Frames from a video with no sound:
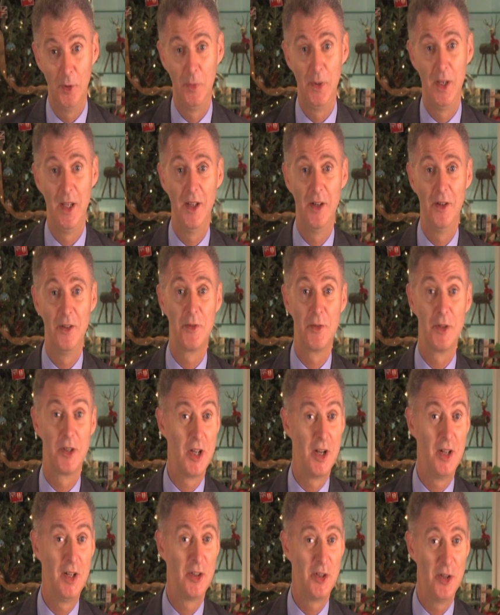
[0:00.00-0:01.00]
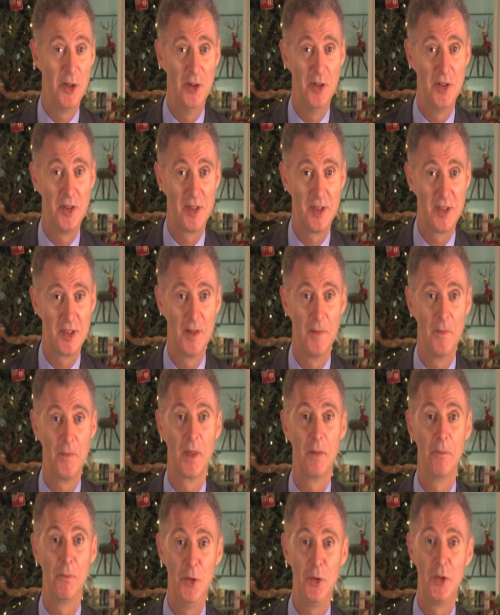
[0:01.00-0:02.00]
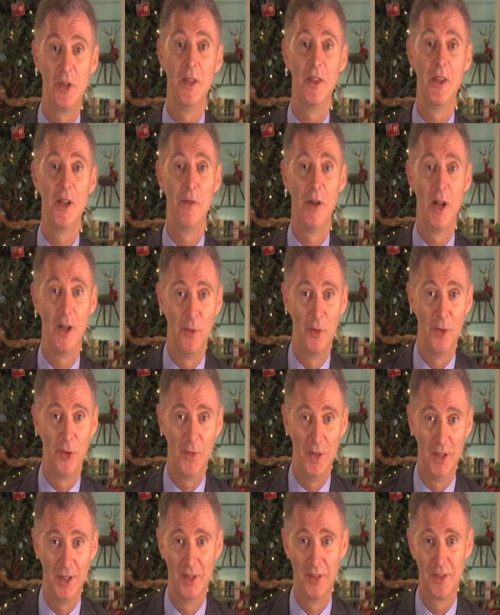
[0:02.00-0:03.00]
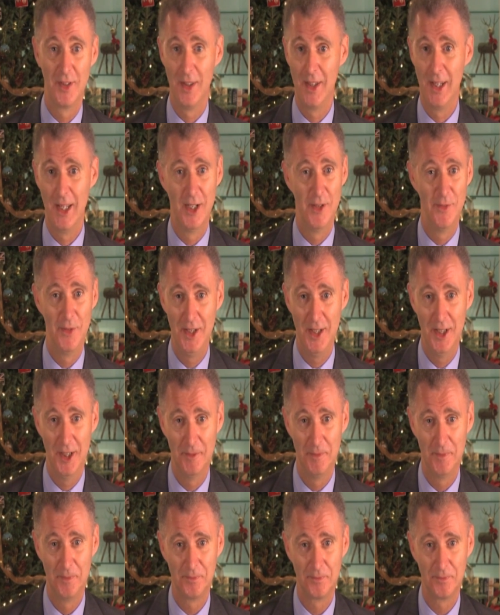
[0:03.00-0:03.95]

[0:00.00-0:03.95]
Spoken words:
we'll be here as returning tourists, boosting the arrivals figures at the end of a year.